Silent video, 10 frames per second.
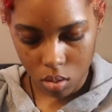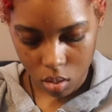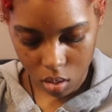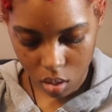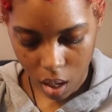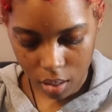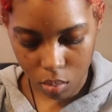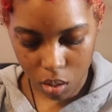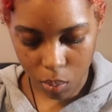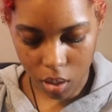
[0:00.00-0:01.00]
And so I don't
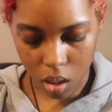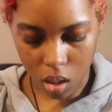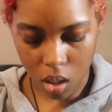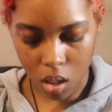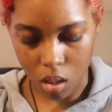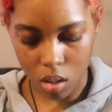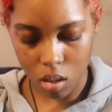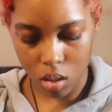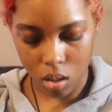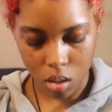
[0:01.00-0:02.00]
want to wear
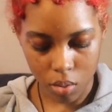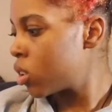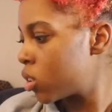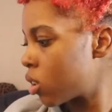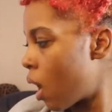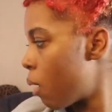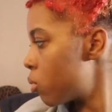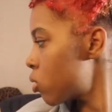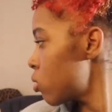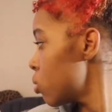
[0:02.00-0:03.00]
this. So I
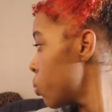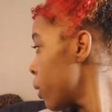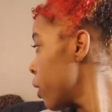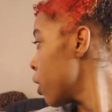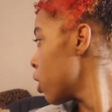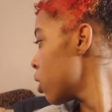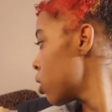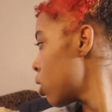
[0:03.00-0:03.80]
was gonna wear